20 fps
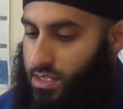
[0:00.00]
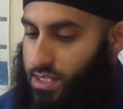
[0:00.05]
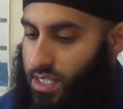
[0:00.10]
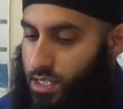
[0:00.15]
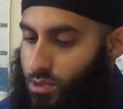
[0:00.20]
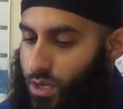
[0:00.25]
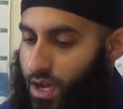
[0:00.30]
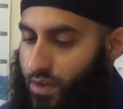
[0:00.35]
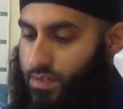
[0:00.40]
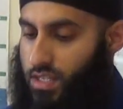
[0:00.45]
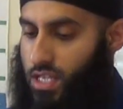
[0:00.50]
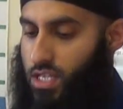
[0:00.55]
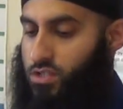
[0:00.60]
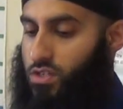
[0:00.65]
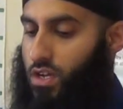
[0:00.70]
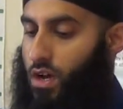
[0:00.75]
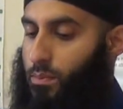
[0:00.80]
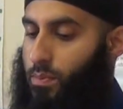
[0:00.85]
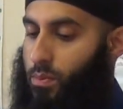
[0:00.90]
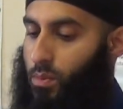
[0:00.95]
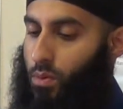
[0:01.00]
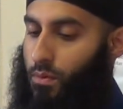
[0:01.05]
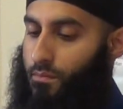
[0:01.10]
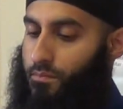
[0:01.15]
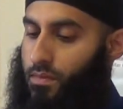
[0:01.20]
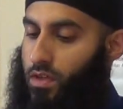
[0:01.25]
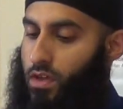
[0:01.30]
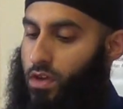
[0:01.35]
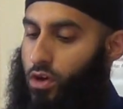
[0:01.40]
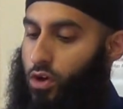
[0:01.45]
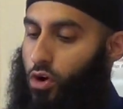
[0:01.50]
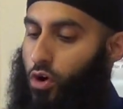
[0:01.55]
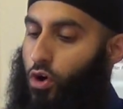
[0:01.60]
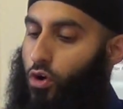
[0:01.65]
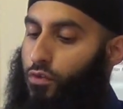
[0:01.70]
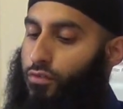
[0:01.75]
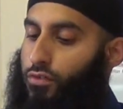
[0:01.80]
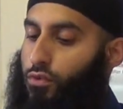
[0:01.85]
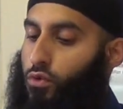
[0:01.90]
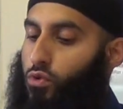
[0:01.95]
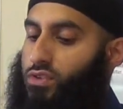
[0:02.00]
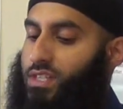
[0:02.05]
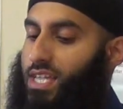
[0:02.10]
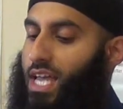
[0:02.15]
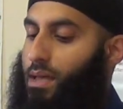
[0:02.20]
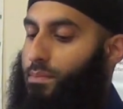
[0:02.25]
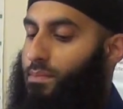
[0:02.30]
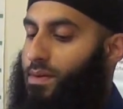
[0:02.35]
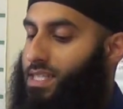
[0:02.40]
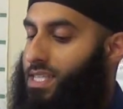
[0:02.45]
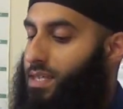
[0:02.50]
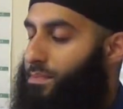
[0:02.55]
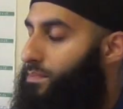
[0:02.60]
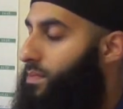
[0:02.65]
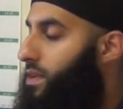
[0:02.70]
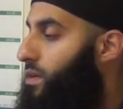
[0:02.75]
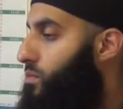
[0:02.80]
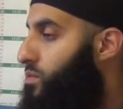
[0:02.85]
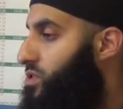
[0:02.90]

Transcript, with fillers: Then you have the example of Qutaybah ibn